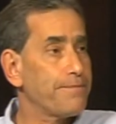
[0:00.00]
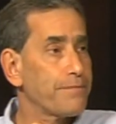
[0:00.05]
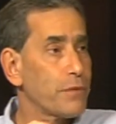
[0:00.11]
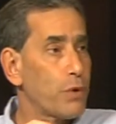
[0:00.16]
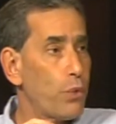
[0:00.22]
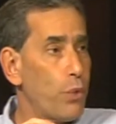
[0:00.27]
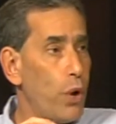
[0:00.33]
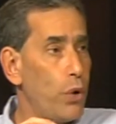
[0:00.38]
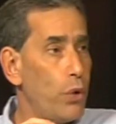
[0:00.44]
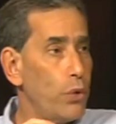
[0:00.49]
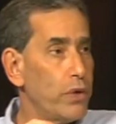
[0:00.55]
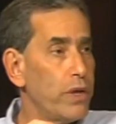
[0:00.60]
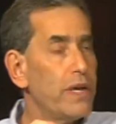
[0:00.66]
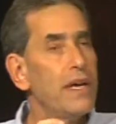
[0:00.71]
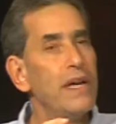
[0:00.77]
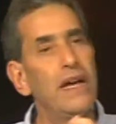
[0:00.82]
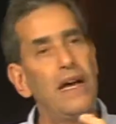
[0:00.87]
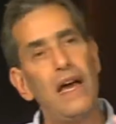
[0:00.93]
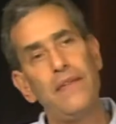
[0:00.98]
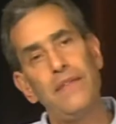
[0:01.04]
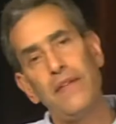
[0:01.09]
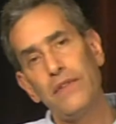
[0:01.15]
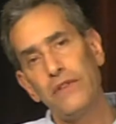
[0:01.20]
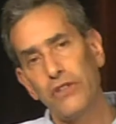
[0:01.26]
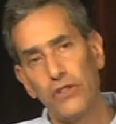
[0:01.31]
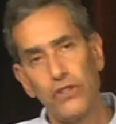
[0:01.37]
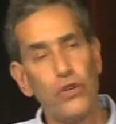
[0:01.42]
Road, and then
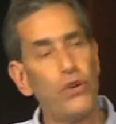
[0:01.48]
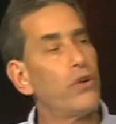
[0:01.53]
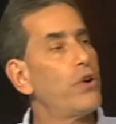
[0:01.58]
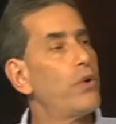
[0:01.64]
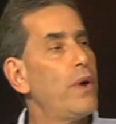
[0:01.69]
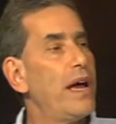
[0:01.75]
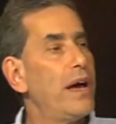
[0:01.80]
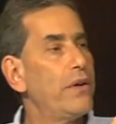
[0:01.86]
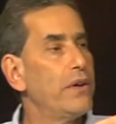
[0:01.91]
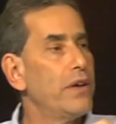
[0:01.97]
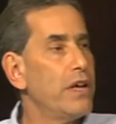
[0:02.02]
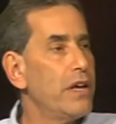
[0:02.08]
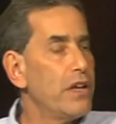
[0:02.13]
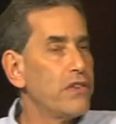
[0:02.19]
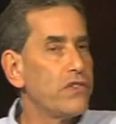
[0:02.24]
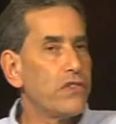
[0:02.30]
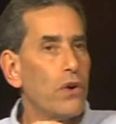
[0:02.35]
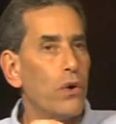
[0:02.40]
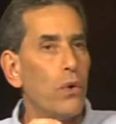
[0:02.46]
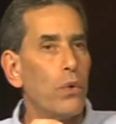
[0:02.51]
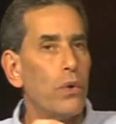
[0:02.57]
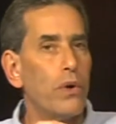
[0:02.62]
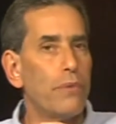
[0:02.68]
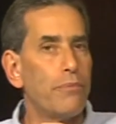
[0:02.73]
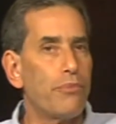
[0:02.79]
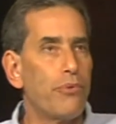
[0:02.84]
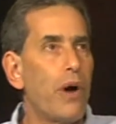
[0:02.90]
there's a turnaround. So
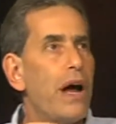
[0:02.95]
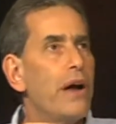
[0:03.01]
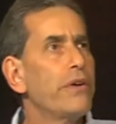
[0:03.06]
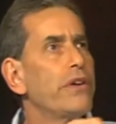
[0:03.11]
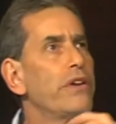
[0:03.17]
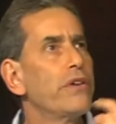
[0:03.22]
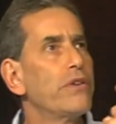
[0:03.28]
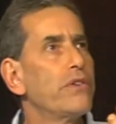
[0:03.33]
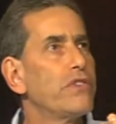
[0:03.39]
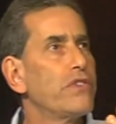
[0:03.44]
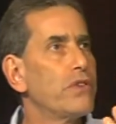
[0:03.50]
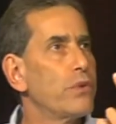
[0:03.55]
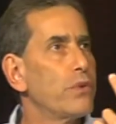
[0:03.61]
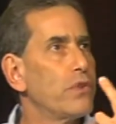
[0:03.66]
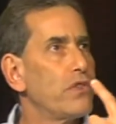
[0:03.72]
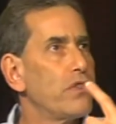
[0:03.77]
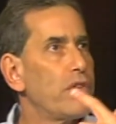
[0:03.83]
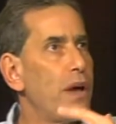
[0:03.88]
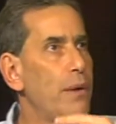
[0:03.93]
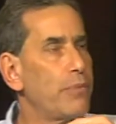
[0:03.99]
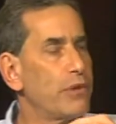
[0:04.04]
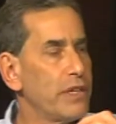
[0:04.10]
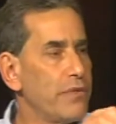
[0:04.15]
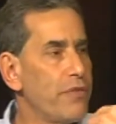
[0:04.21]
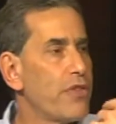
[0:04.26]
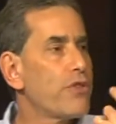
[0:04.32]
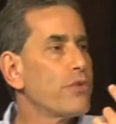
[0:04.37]
in prior years there was, I believe,
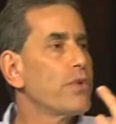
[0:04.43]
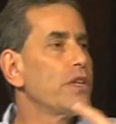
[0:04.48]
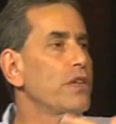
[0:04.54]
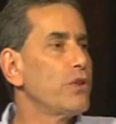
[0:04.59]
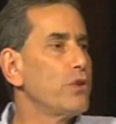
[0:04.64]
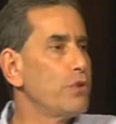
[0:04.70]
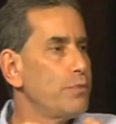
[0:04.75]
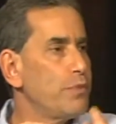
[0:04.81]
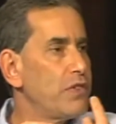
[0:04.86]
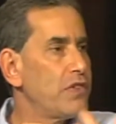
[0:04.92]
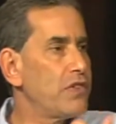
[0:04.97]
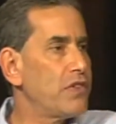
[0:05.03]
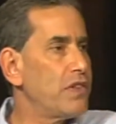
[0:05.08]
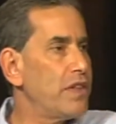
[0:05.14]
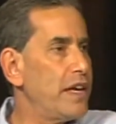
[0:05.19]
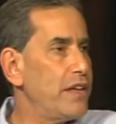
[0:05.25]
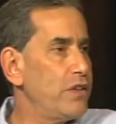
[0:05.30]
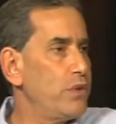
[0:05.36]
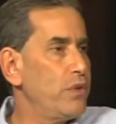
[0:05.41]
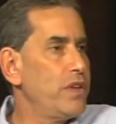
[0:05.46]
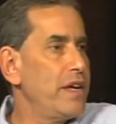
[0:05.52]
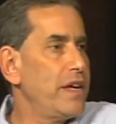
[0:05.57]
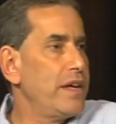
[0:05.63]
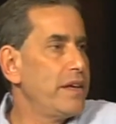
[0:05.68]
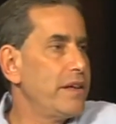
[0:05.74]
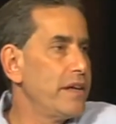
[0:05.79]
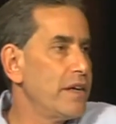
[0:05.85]
3 loops that you
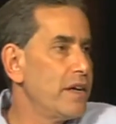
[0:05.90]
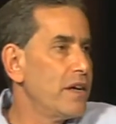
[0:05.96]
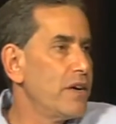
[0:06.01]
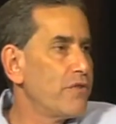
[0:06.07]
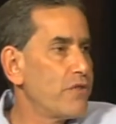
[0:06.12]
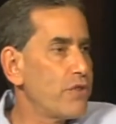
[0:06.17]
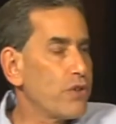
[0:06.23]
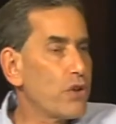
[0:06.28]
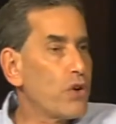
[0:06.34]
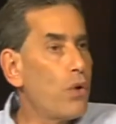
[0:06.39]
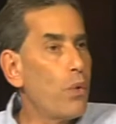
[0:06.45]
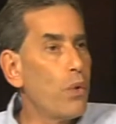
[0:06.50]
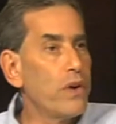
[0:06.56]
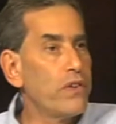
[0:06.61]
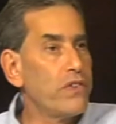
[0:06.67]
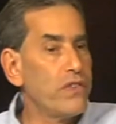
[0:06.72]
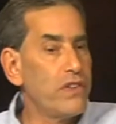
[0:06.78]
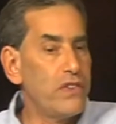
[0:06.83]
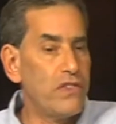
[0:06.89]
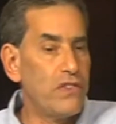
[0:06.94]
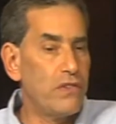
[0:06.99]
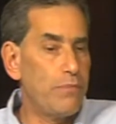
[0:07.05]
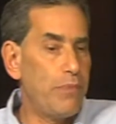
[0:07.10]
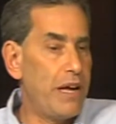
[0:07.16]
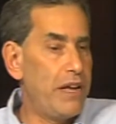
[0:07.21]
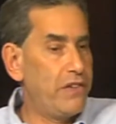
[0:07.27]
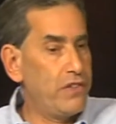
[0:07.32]
did for the course. This is
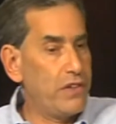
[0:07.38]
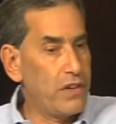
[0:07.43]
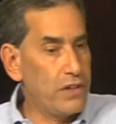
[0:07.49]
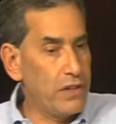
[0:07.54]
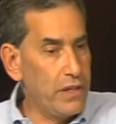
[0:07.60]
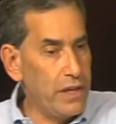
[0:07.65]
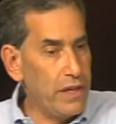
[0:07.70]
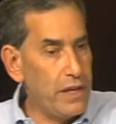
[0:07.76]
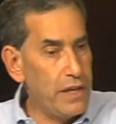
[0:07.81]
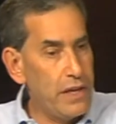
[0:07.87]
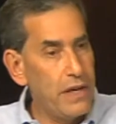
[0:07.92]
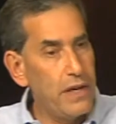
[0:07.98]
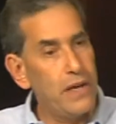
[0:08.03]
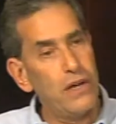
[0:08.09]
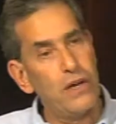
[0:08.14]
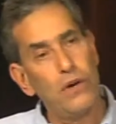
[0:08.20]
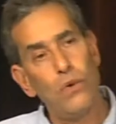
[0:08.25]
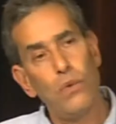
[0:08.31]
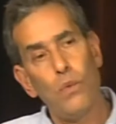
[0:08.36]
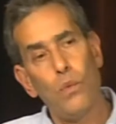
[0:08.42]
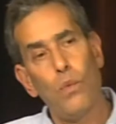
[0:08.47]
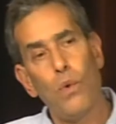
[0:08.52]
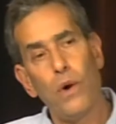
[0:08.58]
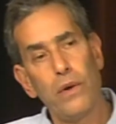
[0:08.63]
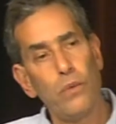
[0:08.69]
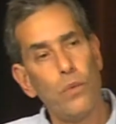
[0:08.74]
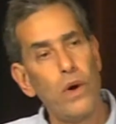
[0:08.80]
basically
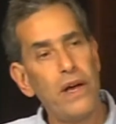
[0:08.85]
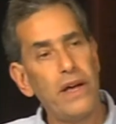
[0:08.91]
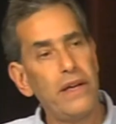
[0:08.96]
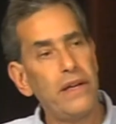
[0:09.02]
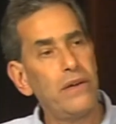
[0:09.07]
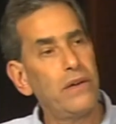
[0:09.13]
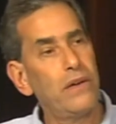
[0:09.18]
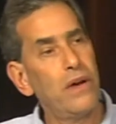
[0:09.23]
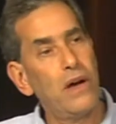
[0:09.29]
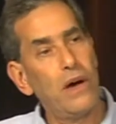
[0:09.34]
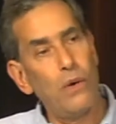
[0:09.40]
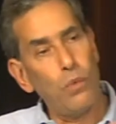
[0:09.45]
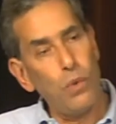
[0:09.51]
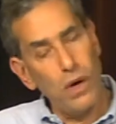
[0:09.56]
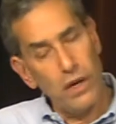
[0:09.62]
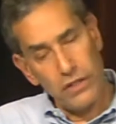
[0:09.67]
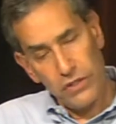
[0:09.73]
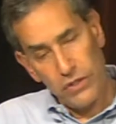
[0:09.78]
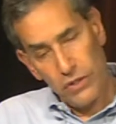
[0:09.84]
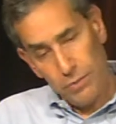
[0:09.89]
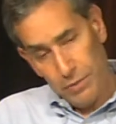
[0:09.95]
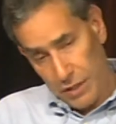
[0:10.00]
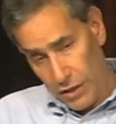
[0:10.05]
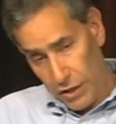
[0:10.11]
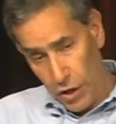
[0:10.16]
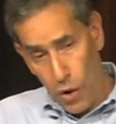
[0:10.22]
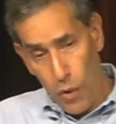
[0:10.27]
one way,
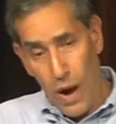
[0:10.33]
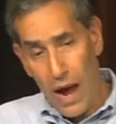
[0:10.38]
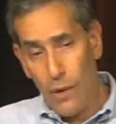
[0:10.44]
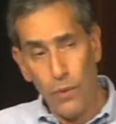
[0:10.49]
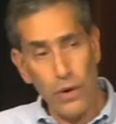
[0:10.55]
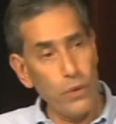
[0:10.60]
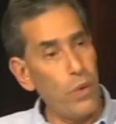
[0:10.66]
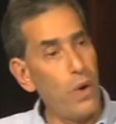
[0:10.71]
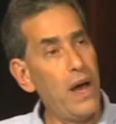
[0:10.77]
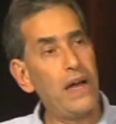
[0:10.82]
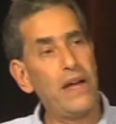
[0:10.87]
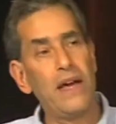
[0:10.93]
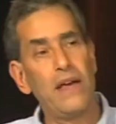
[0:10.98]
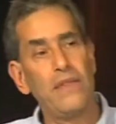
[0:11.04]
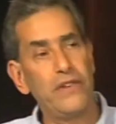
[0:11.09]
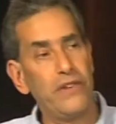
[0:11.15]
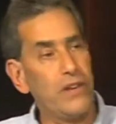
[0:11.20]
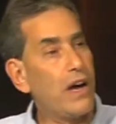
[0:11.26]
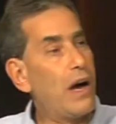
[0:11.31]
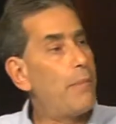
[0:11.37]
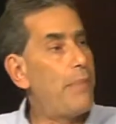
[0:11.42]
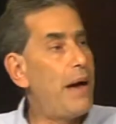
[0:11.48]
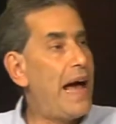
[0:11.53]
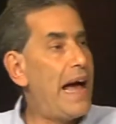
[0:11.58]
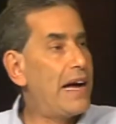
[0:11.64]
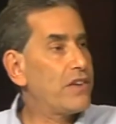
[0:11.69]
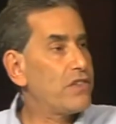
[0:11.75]
you go out one way and then you come back.